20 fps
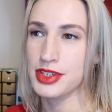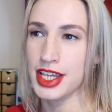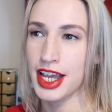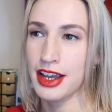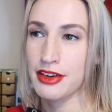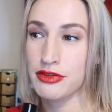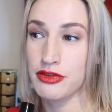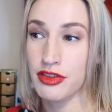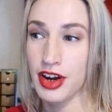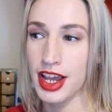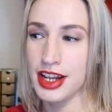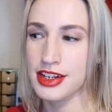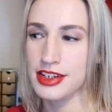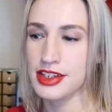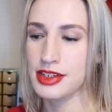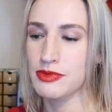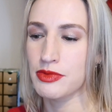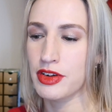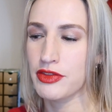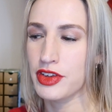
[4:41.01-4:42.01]
I have read
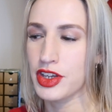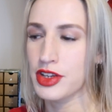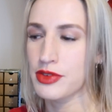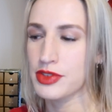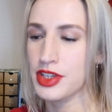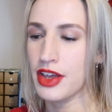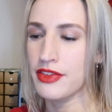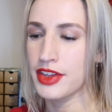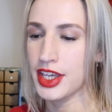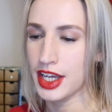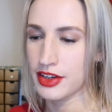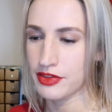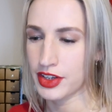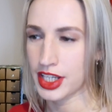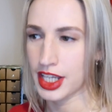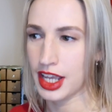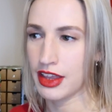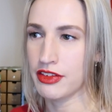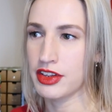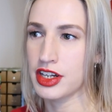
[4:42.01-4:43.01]
some reviews on the
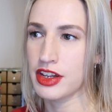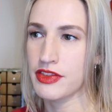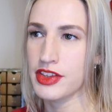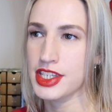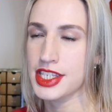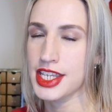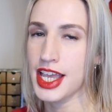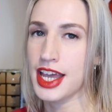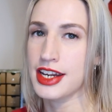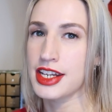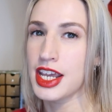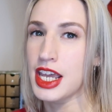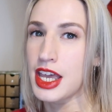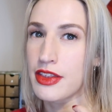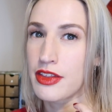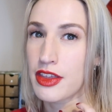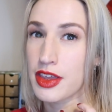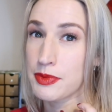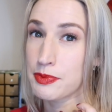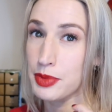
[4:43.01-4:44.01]
advent calendar that said
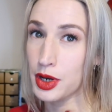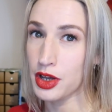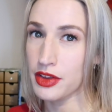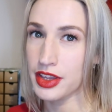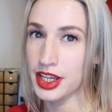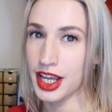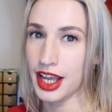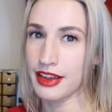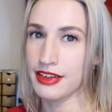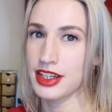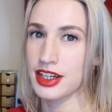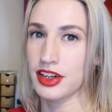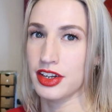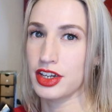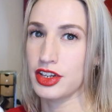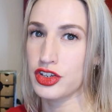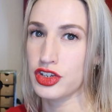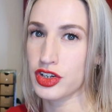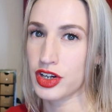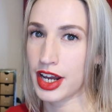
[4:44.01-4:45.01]
that they bought the
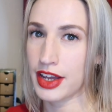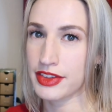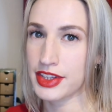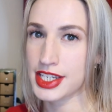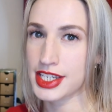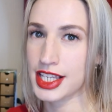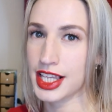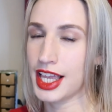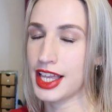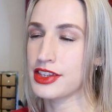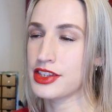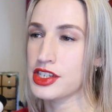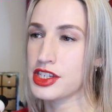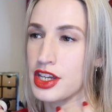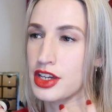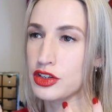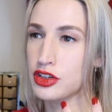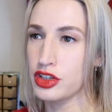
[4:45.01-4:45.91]
calendar, tried this cleanser,